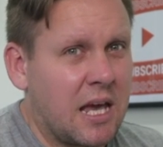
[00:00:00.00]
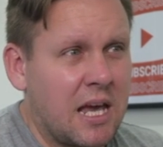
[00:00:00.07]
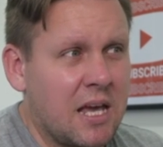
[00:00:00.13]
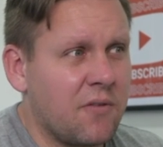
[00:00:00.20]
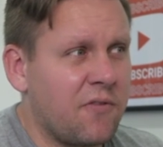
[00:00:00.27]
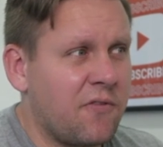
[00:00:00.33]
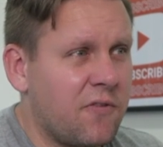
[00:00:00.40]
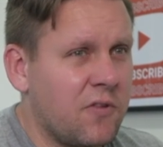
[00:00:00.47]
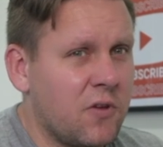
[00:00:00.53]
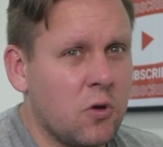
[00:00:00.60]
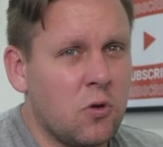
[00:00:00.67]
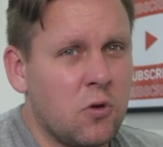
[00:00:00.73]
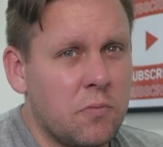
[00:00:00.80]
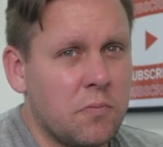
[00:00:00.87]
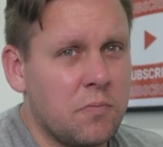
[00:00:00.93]
a
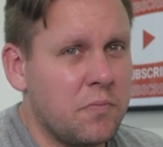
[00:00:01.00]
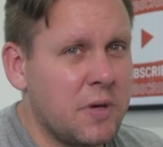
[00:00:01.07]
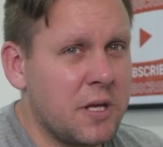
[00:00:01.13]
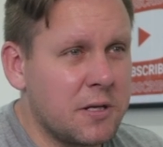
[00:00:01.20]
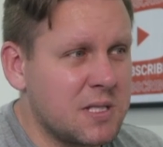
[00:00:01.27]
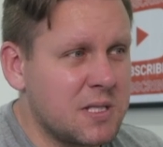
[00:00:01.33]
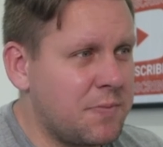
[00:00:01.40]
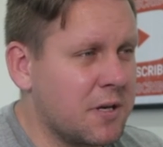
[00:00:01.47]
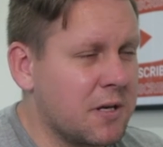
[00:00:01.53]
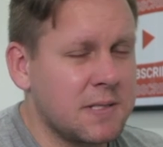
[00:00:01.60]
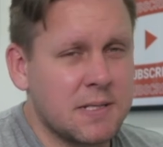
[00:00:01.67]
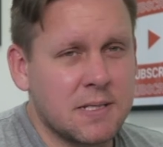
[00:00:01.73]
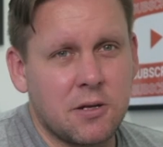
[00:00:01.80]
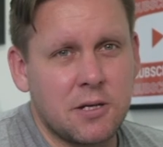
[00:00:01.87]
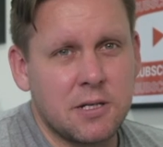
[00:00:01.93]
few minutes because
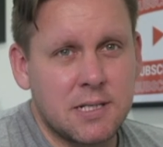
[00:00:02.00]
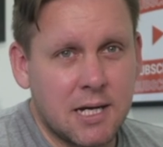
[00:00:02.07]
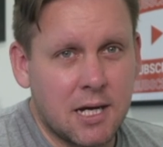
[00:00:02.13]
it's going to